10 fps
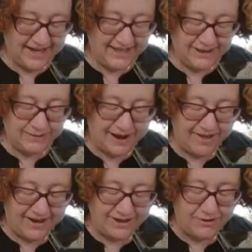This is why I
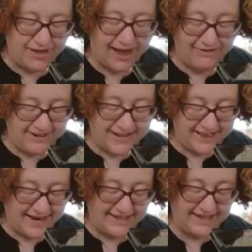like to go live, because I
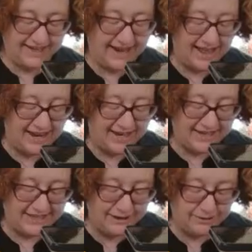like to
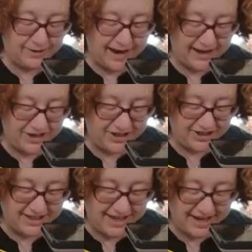see your reactions
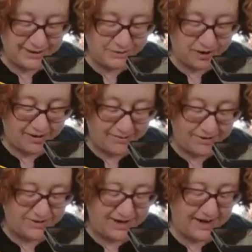to things while I'm
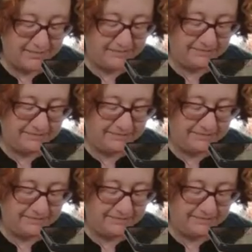doing it.